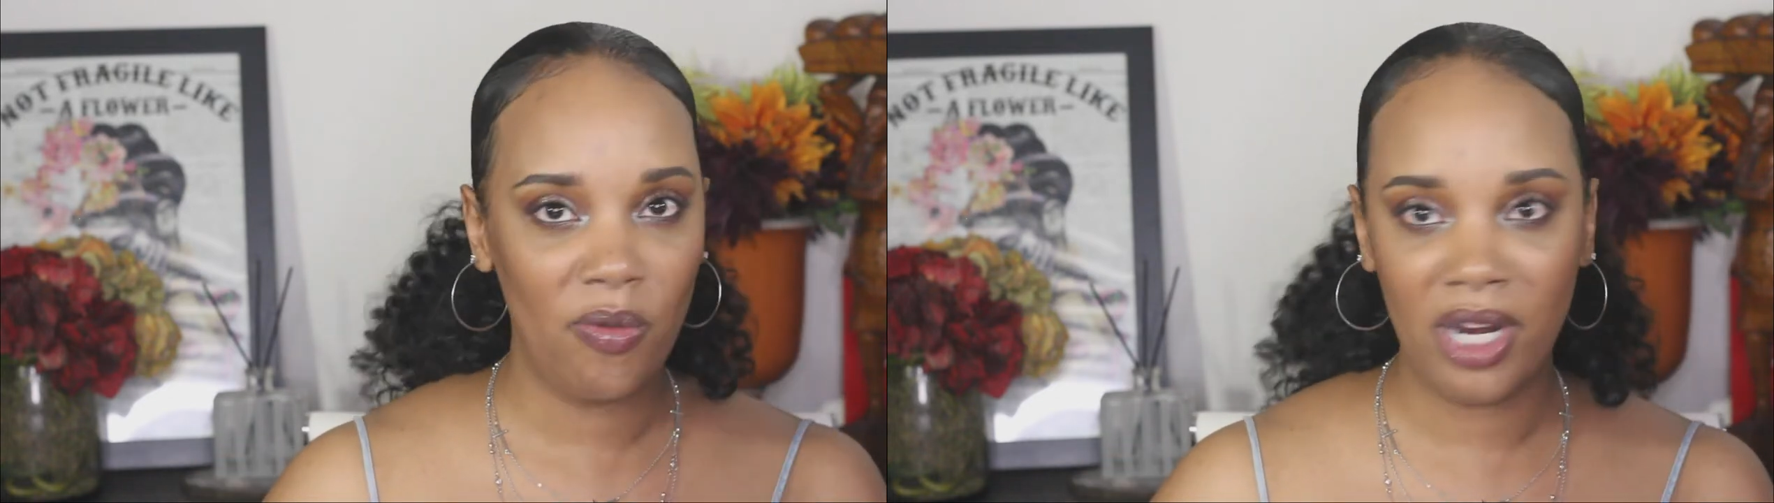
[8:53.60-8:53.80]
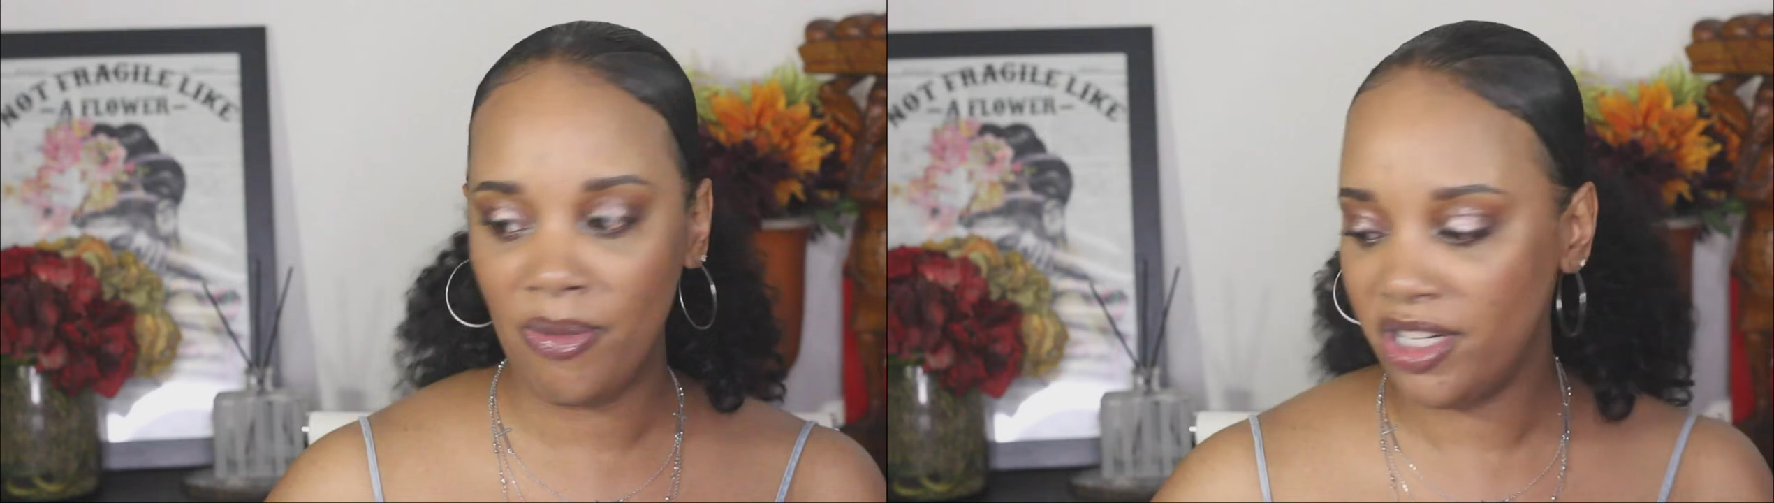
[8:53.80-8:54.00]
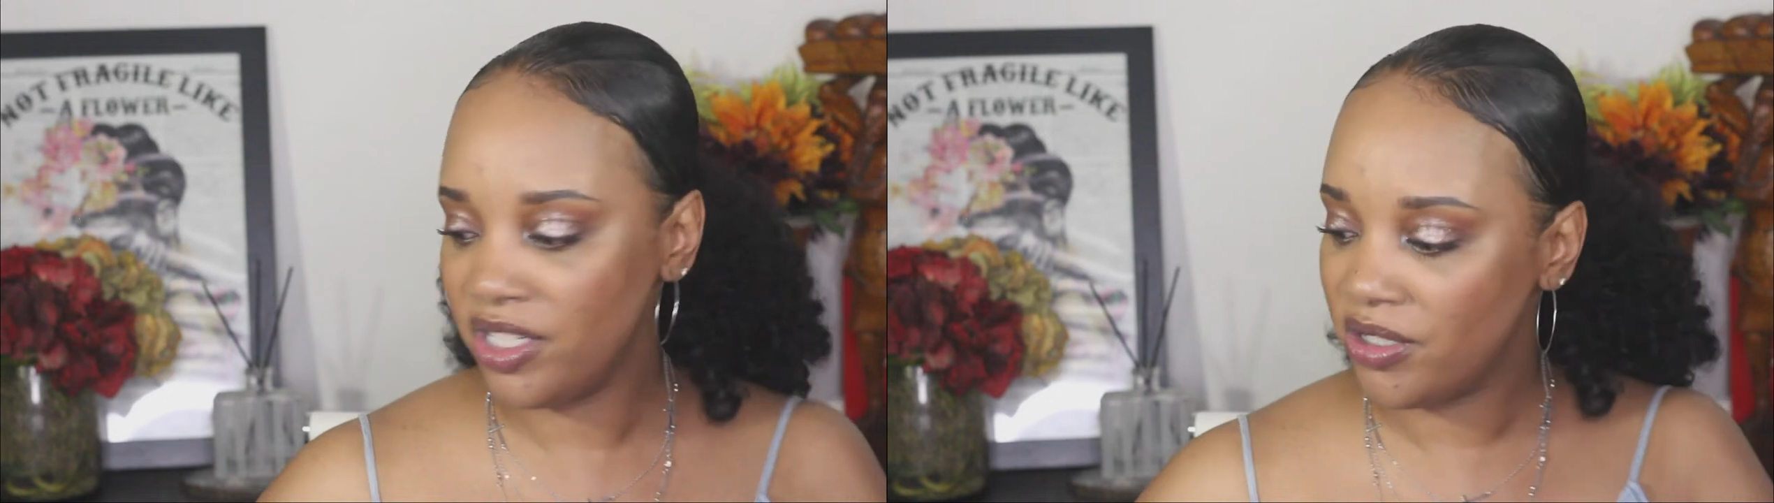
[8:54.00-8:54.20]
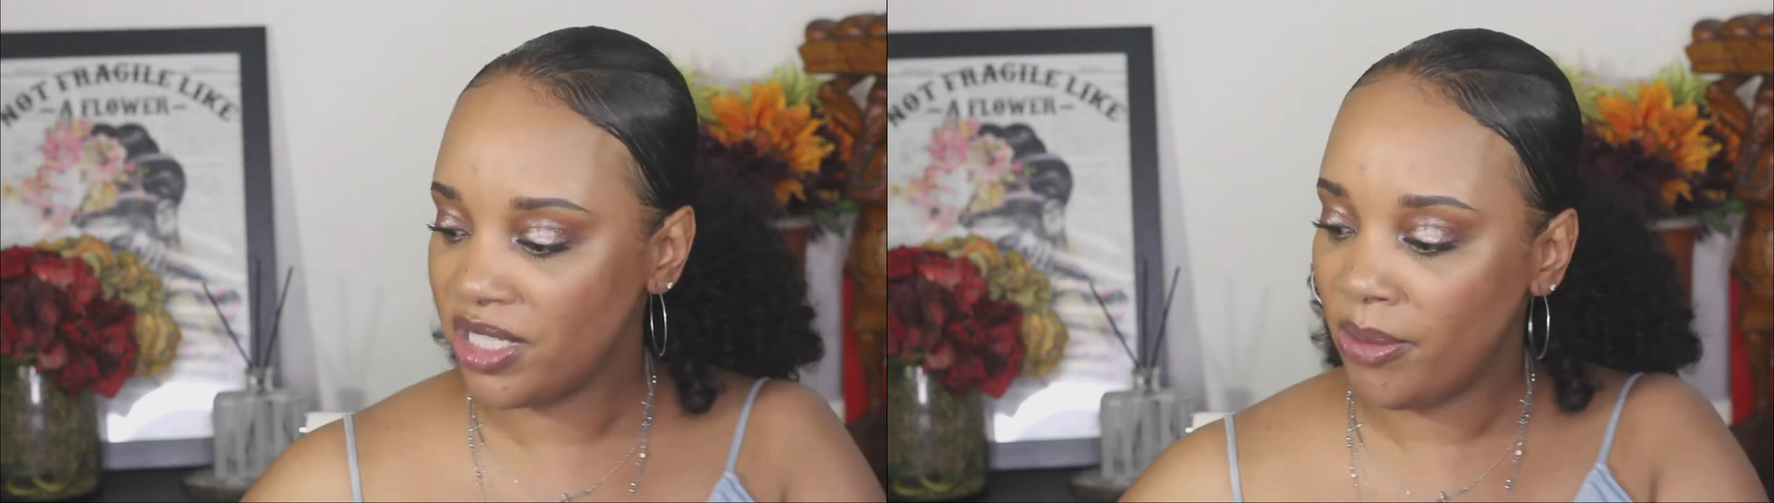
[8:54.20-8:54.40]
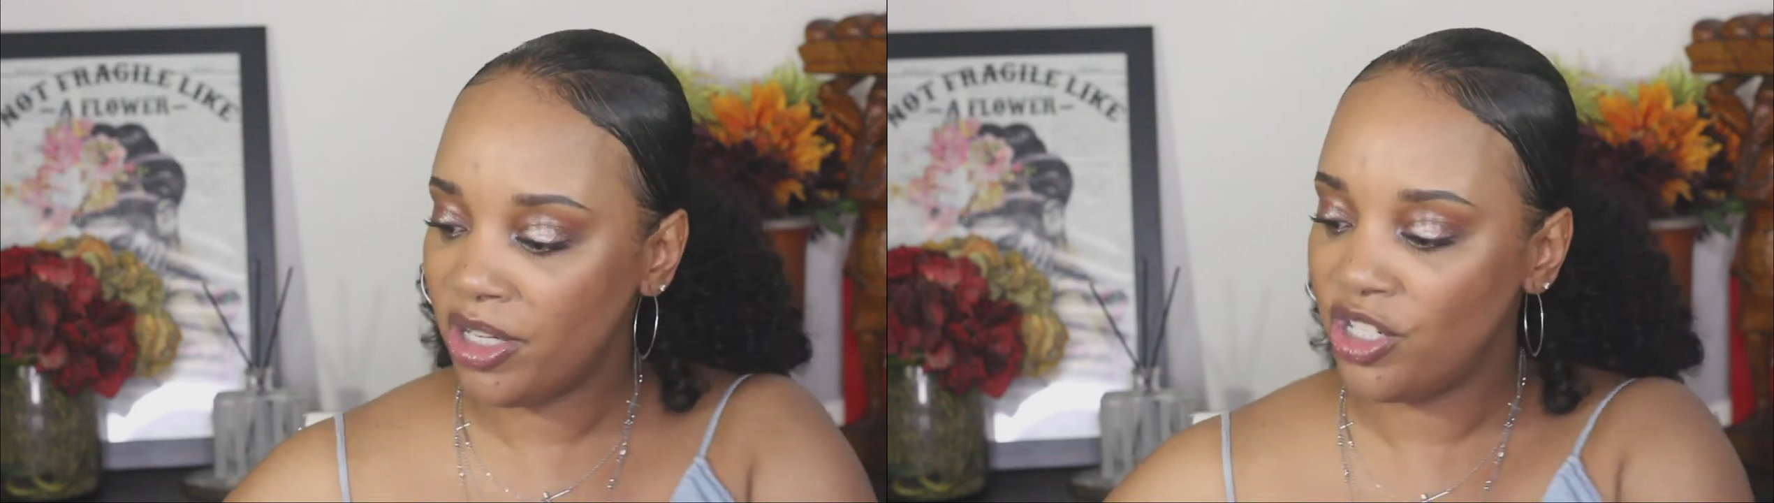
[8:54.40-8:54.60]
what I'm going to do
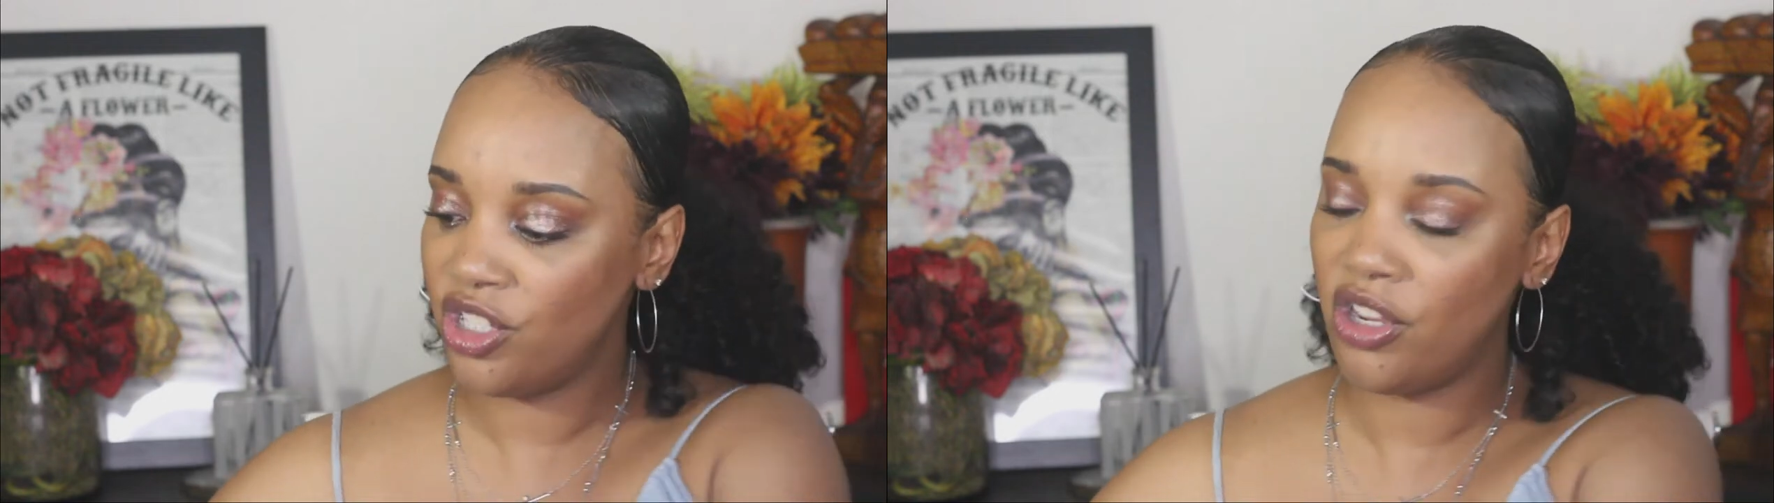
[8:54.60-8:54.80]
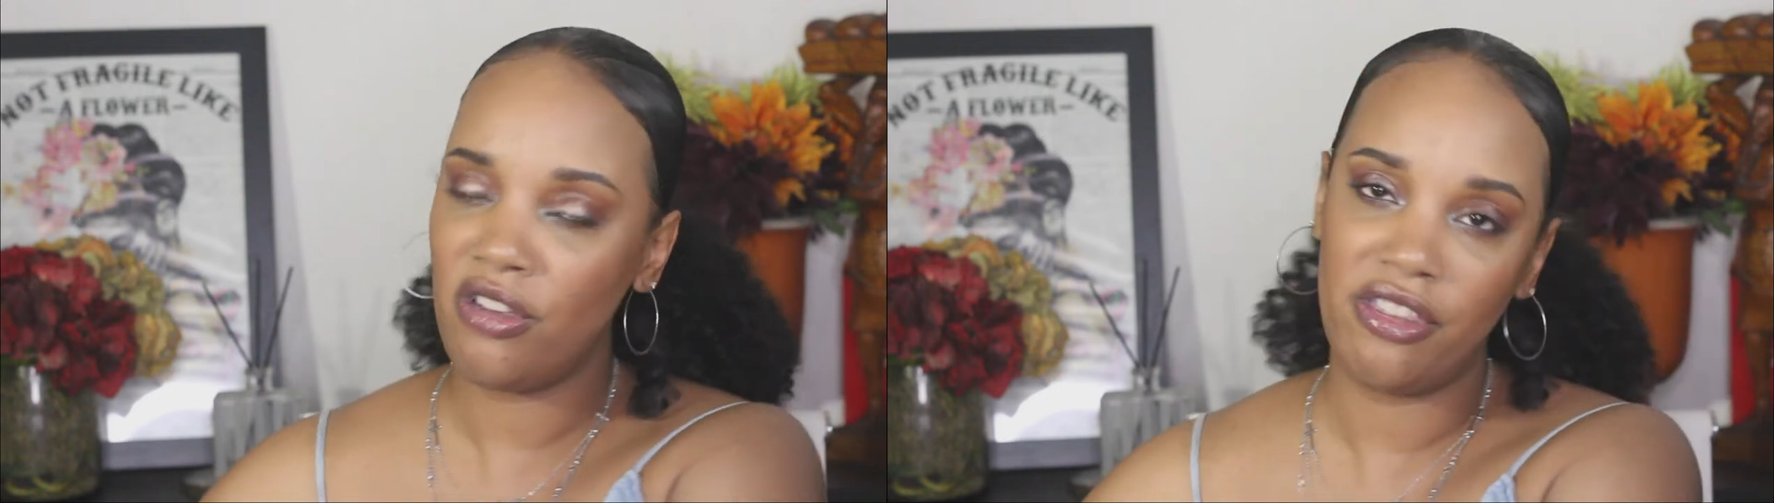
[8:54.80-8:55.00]
is I'm going to show